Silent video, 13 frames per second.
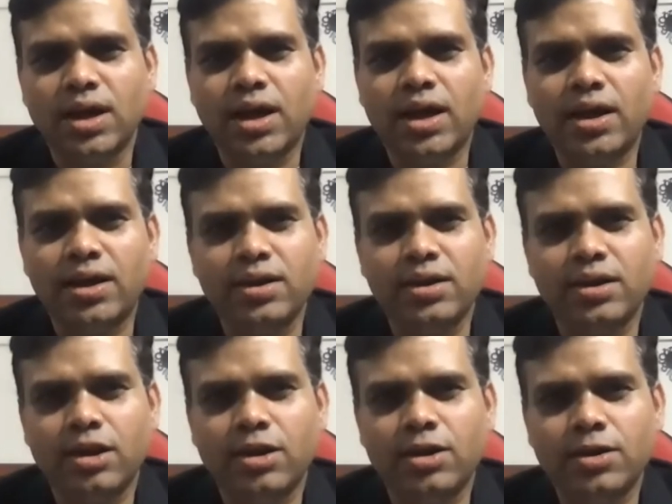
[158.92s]

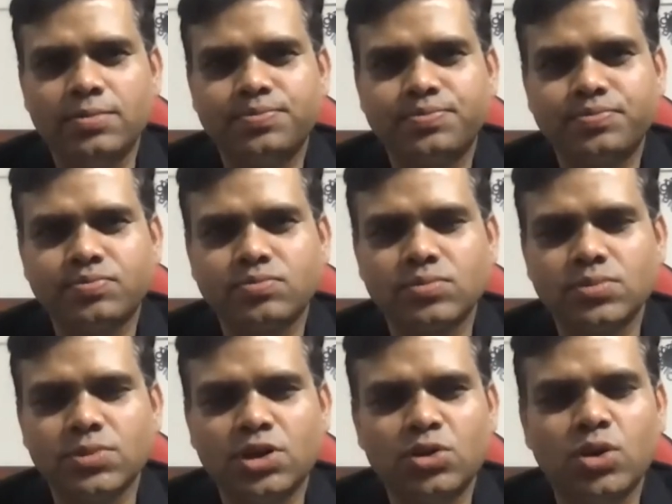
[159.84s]
And
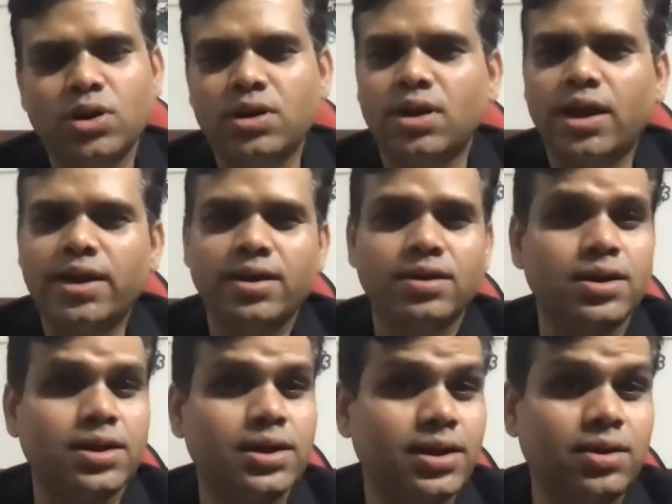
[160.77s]
he thought I didn't
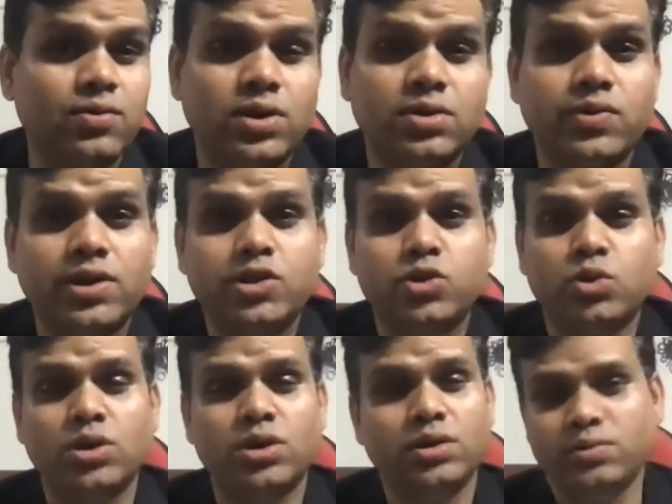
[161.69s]
get any worthwhile
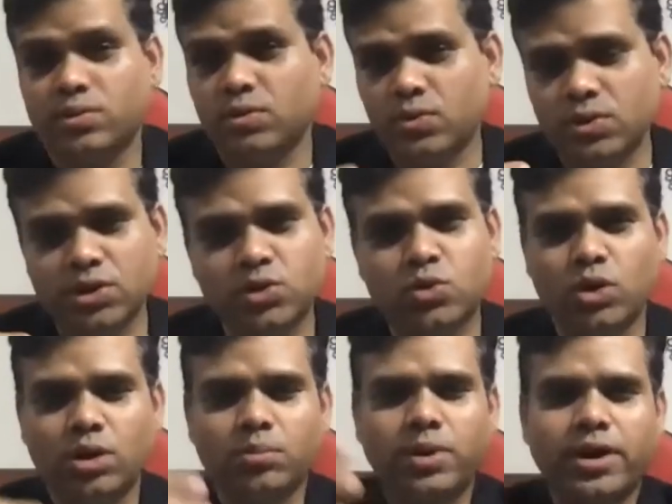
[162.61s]
story. So he was just
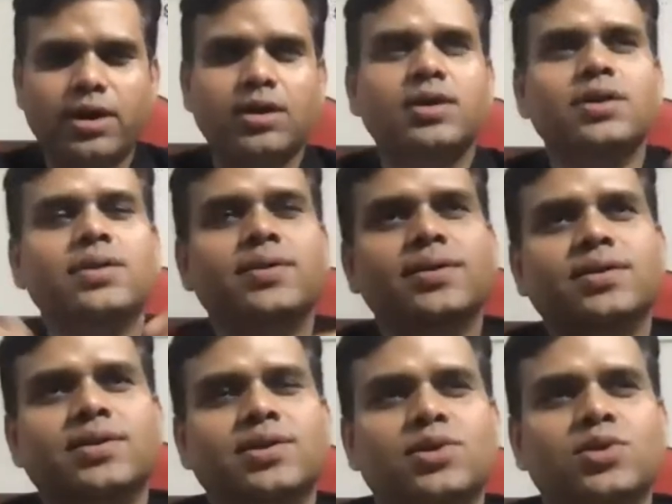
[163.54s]
going by.
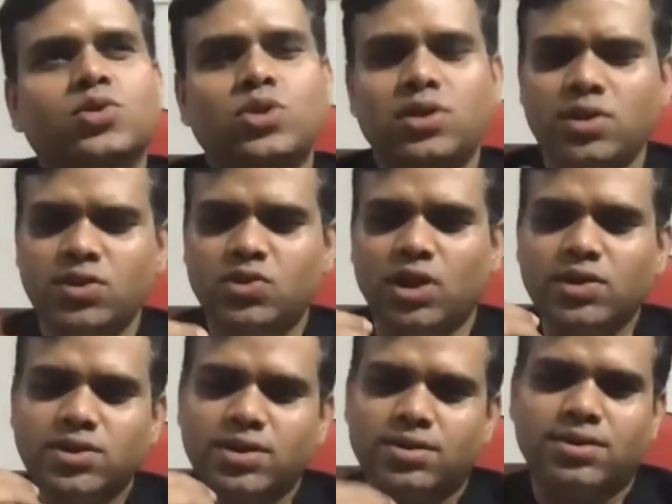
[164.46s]
So this is
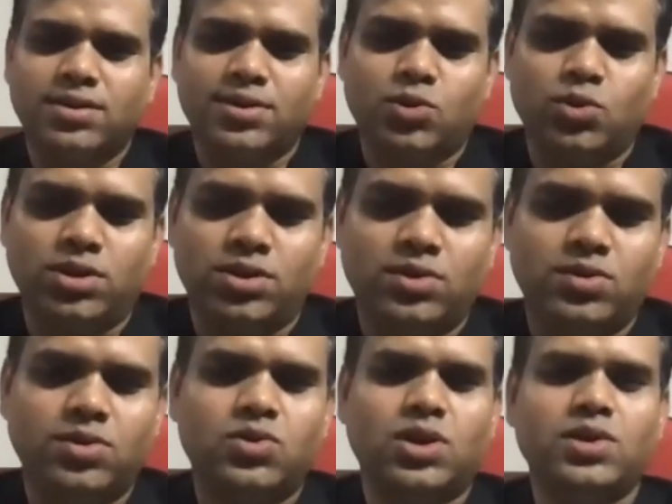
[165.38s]
junction. So there's
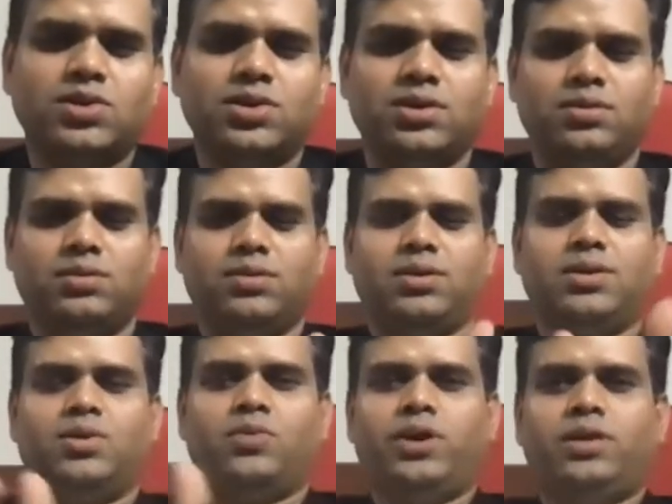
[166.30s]
a junction
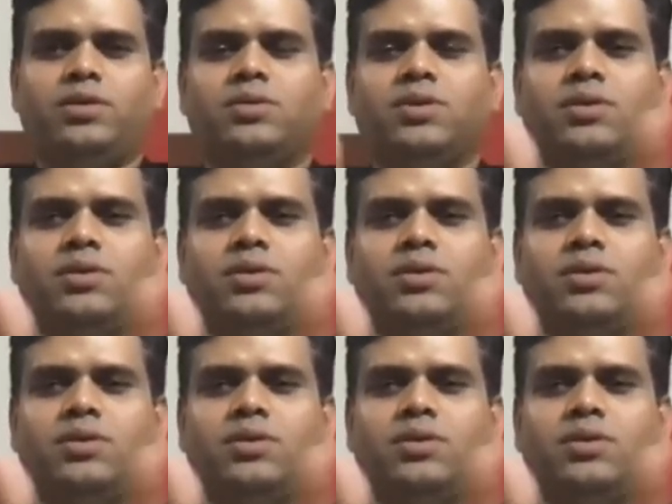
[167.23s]
the way